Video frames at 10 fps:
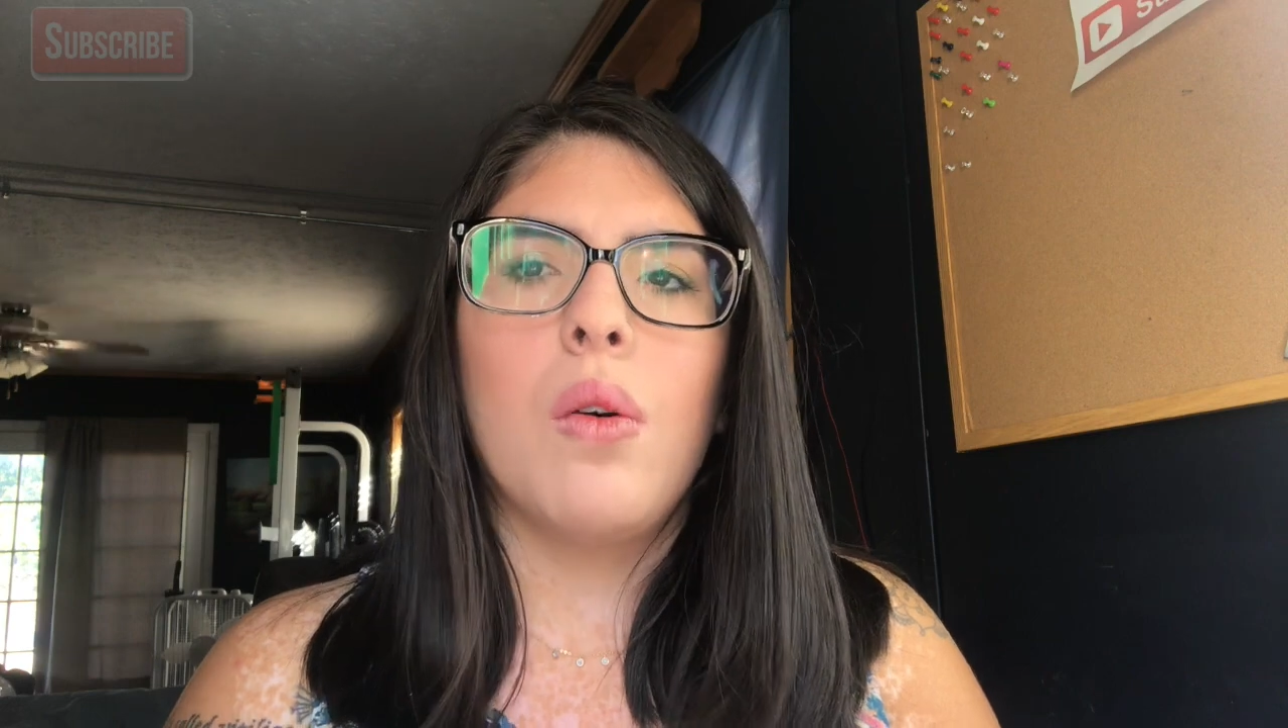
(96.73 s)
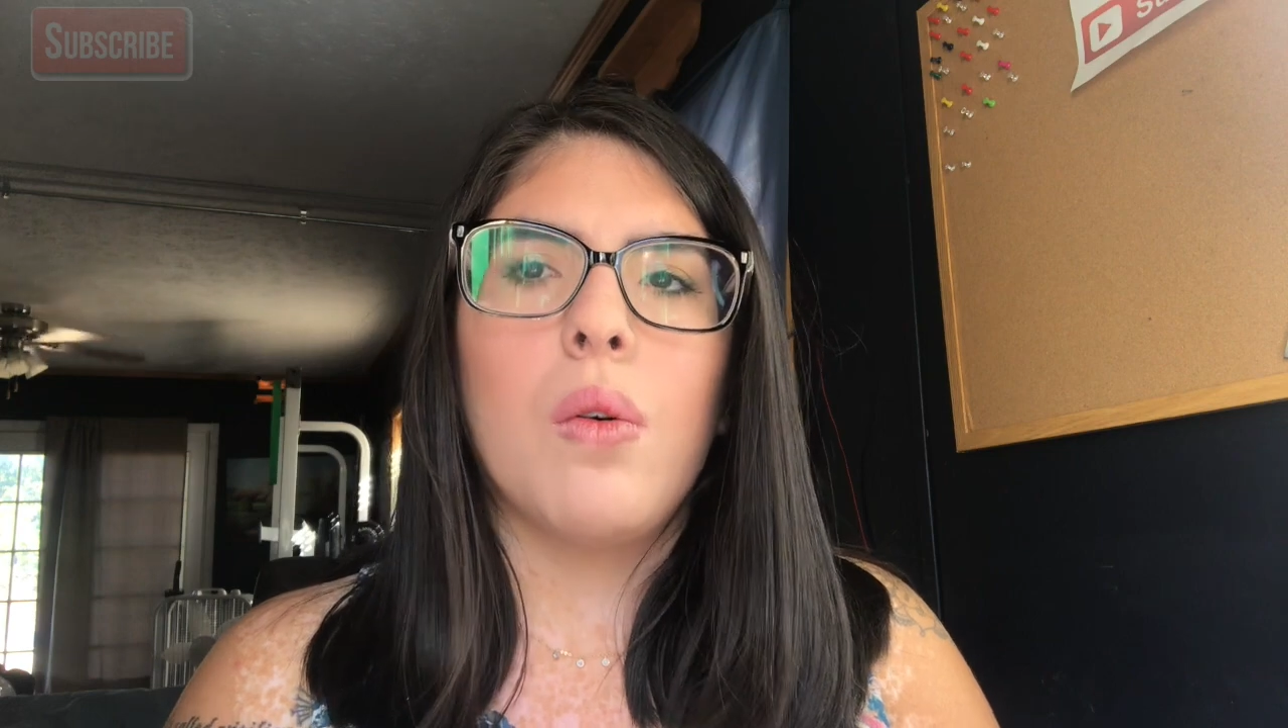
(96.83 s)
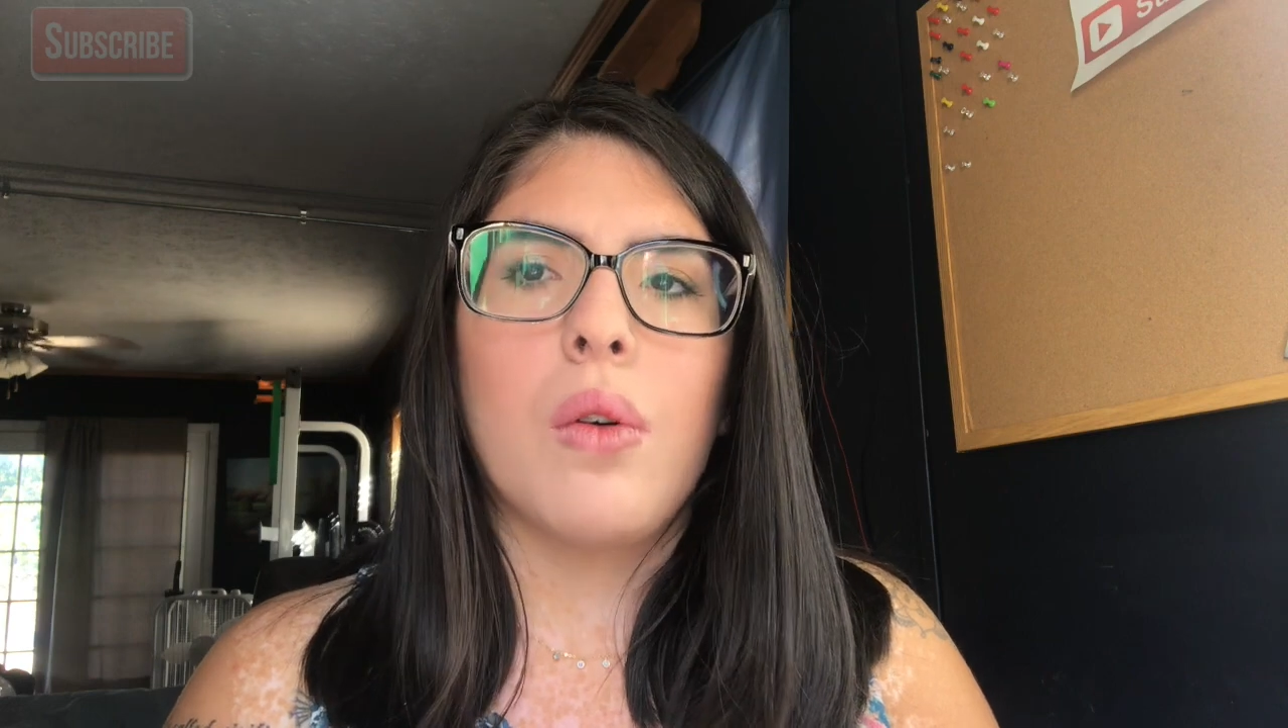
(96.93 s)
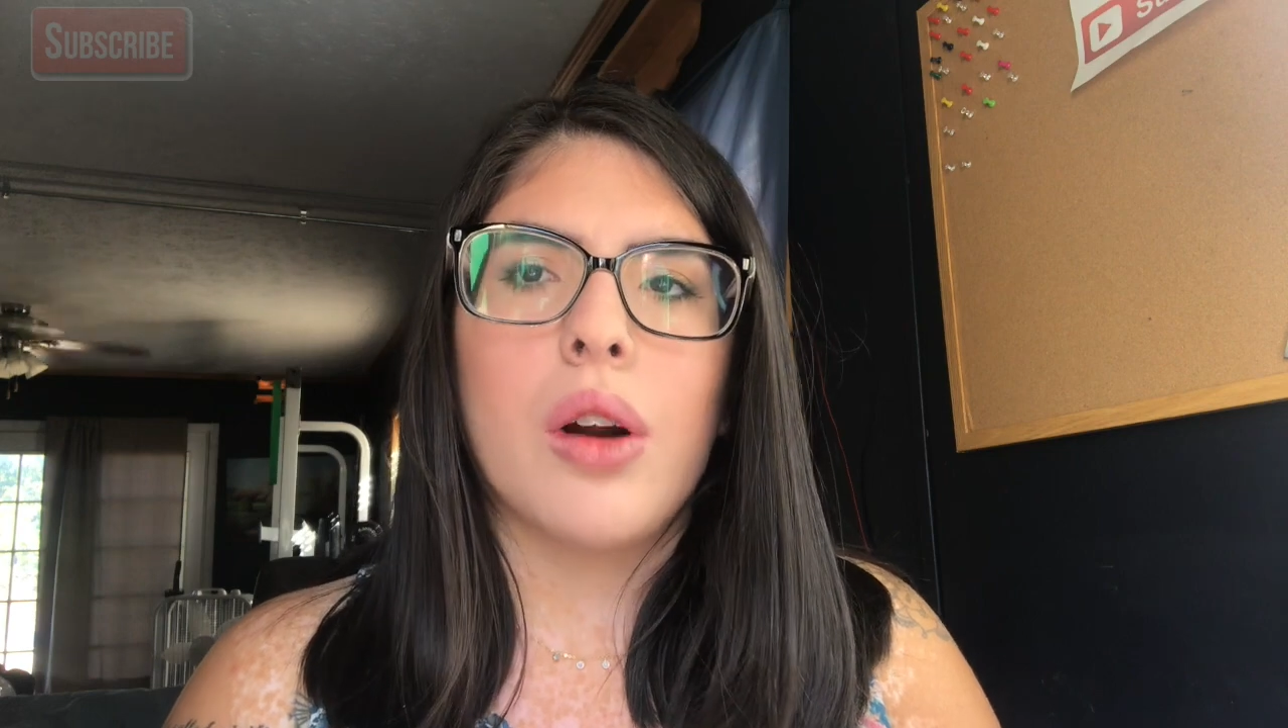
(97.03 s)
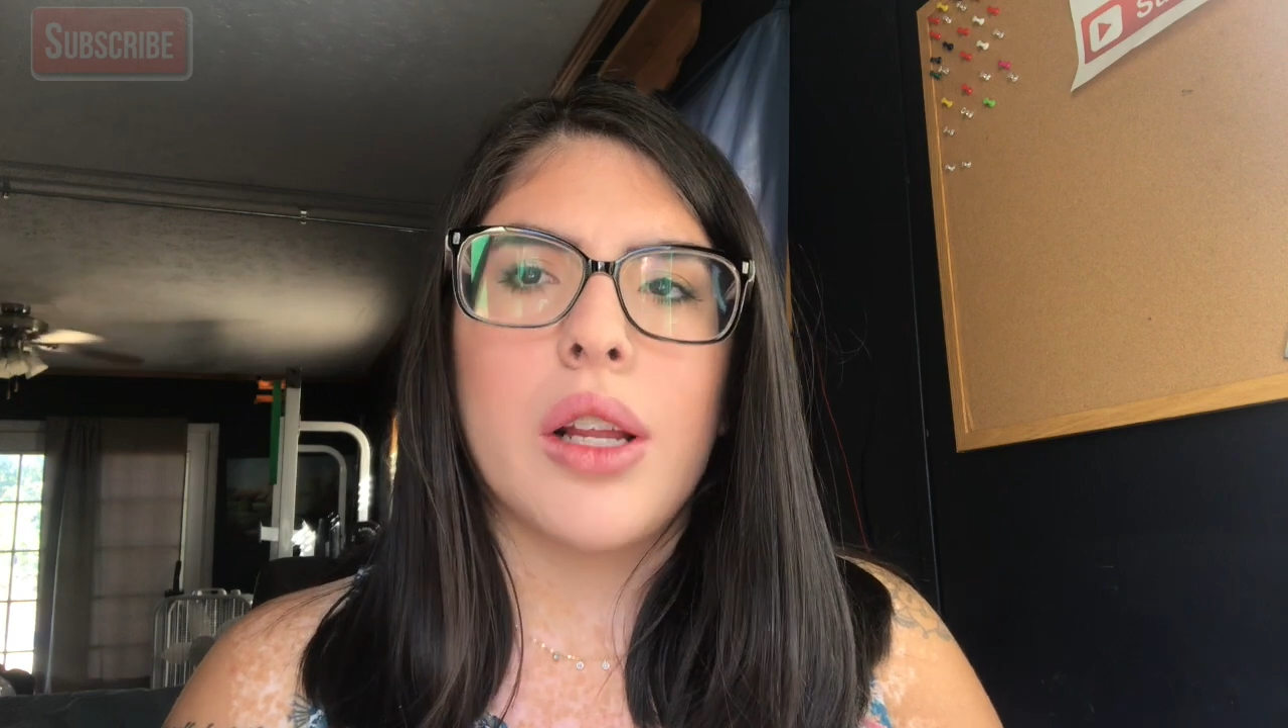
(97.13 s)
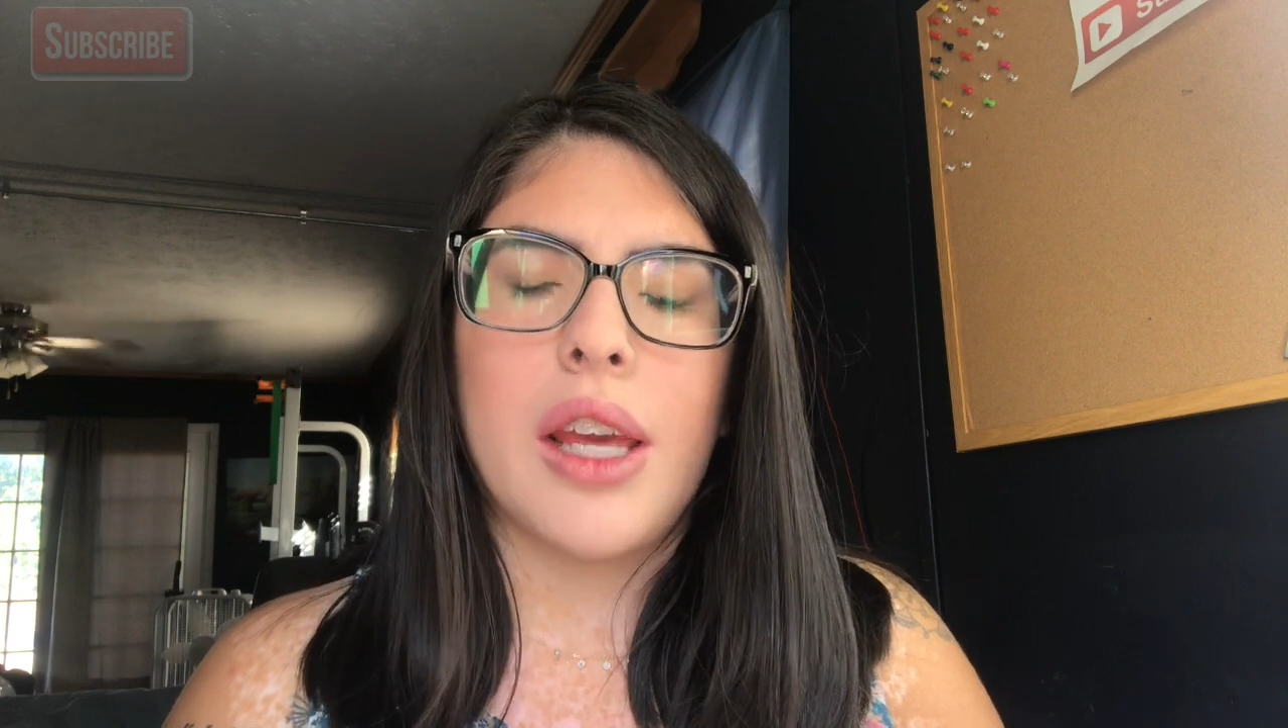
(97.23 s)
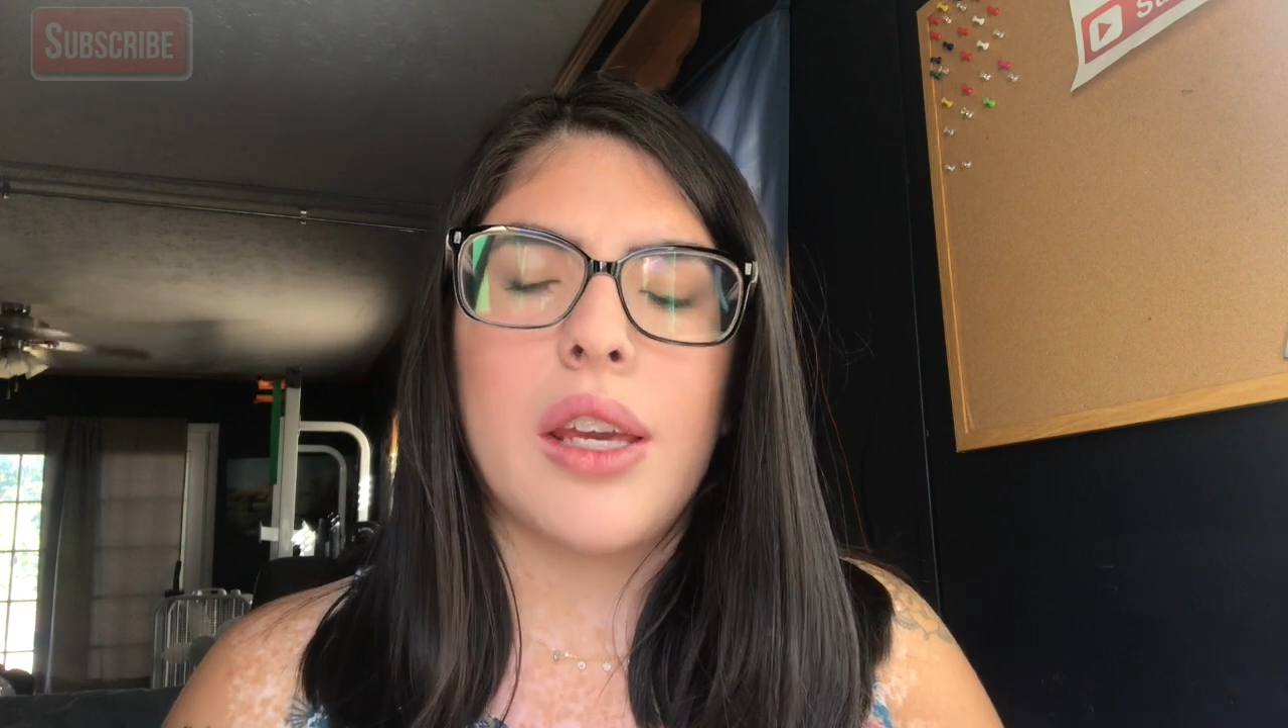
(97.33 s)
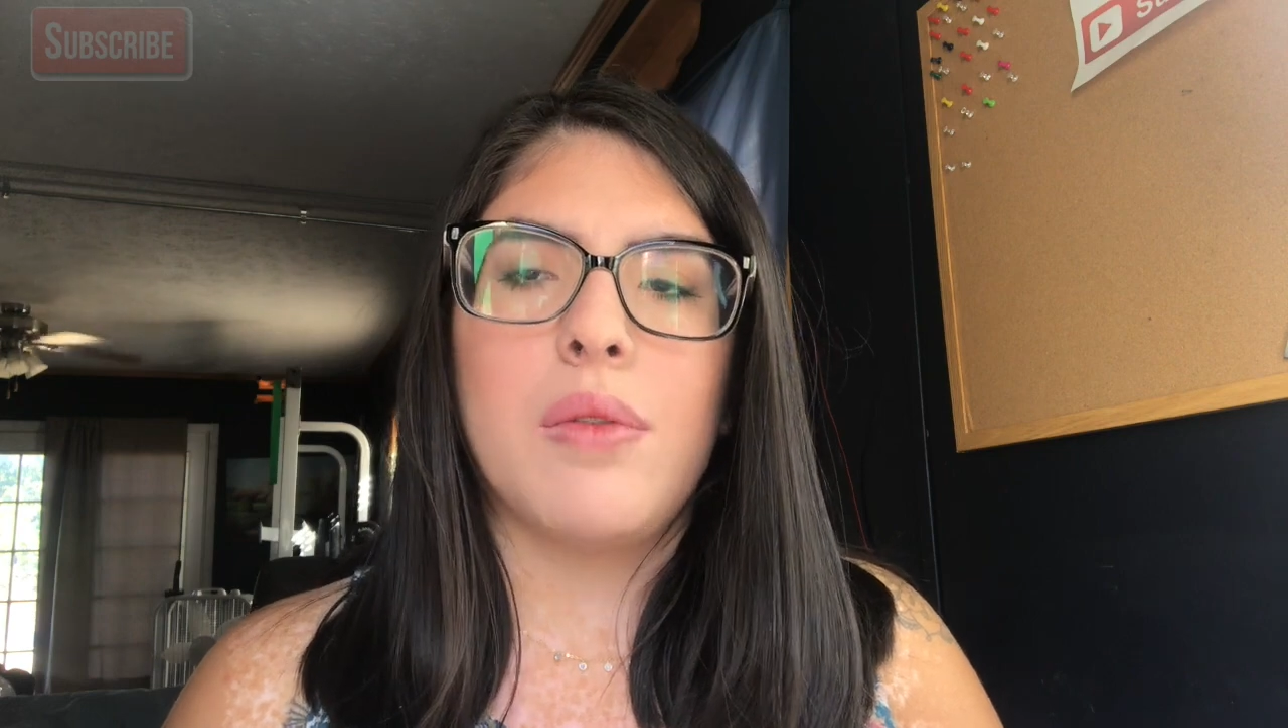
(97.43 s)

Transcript: or they